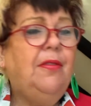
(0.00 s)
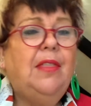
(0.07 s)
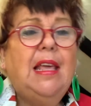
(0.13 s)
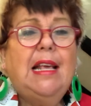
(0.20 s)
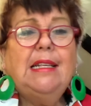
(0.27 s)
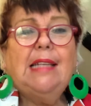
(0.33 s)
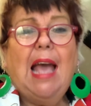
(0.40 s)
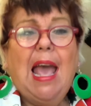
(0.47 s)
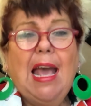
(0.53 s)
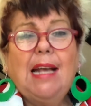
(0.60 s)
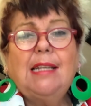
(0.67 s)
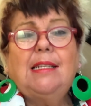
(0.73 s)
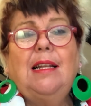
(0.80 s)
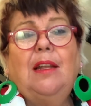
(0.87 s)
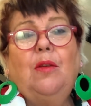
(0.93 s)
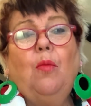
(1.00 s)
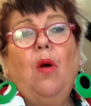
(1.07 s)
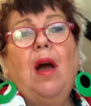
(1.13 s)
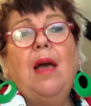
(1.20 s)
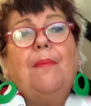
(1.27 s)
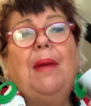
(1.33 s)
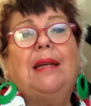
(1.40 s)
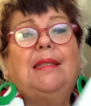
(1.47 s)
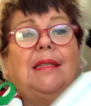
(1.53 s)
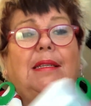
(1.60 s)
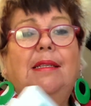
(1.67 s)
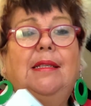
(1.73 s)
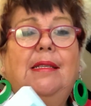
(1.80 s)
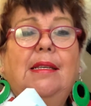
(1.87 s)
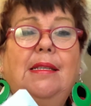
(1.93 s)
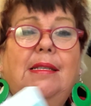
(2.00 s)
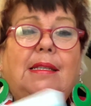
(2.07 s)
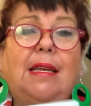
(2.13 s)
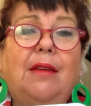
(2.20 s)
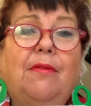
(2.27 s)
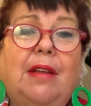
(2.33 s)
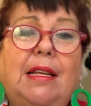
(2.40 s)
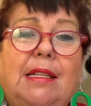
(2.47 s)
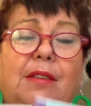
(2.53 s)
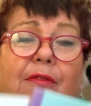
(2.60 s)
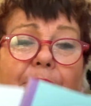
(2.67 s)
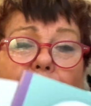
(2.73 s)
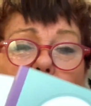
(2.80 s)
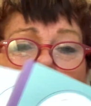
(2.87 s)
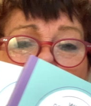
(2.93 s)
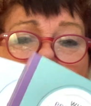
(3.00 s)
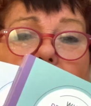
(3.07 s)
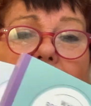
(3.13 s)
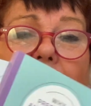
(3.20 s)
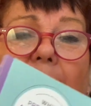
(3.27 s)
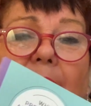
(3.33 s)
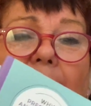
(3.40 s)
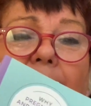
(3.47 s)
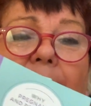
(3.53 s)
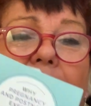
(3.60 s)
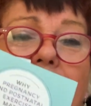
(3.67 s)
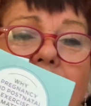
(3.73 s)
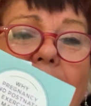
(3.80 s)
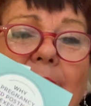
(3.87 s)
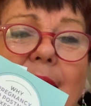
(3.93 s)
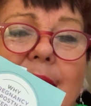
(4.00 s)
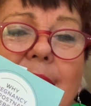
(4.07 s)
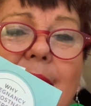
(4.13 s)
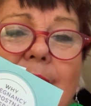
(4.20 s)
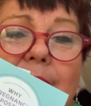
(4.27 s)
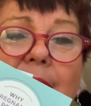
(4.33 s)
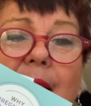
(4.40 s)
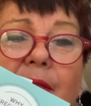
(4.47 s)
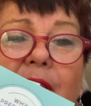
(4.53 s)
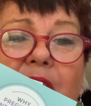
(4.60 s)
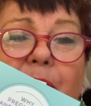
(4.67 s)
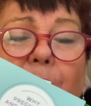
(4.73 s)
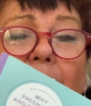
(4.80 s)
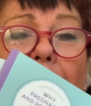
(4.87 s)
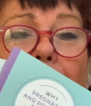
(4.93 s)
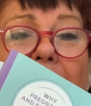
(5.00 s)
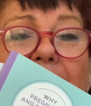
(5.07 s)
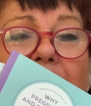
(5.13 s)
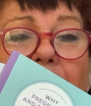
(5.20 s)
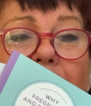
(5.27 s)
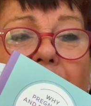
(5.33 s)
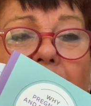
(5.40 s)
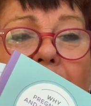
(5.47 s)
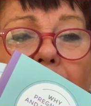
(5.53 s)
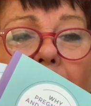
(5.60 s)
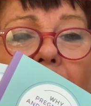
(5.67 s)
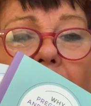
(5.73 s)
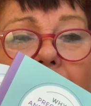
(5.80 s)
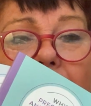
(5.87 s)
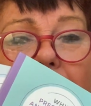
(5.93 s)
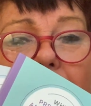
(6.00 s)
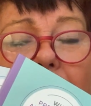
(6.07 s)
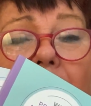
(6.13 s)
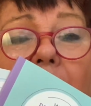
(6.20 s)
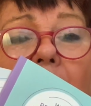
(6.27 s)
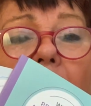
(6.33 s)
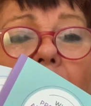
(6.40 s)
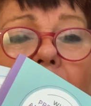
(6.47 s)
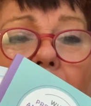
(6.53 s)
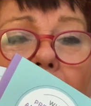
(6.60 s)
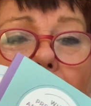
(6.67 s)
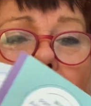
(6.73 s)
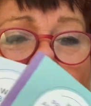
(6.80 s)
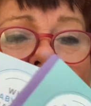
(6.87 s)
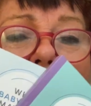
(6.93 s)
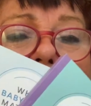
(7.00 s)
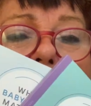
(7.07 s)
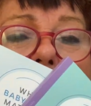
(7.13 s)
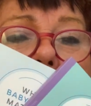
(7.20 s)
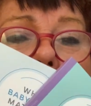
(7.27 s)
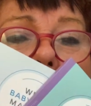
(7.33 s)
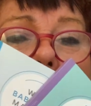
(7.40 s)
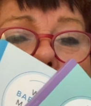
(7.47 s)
these excellent Why It Matters series of books in this excellent series by Pinter and Martin are really